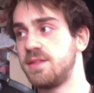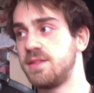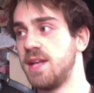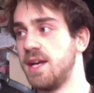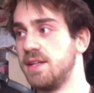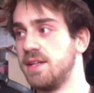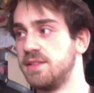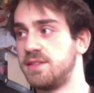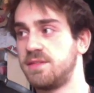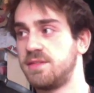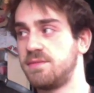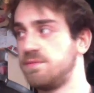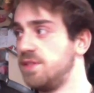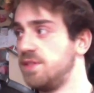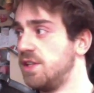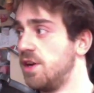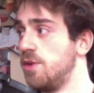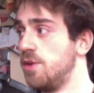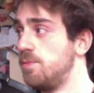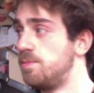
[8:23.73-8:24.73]
there's,
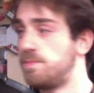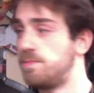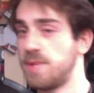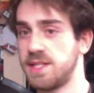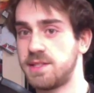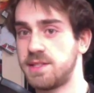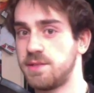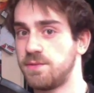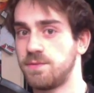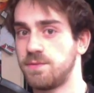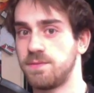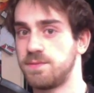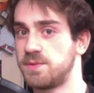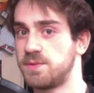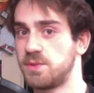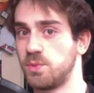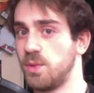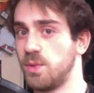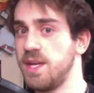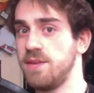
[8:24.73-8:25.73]
you know, bits of
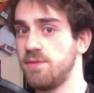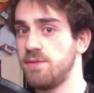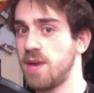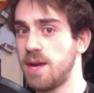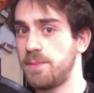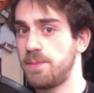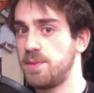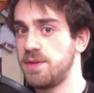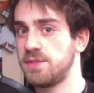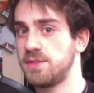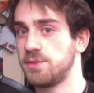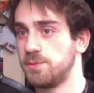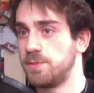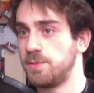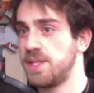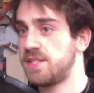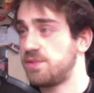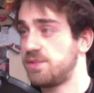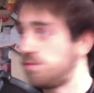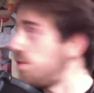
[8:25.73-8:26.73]
sweet wrappers or
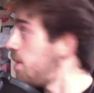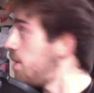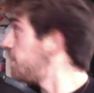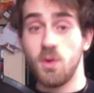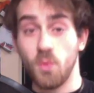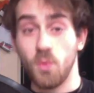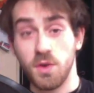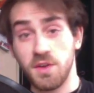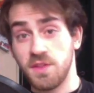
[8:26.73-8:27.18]
bits of rubbish.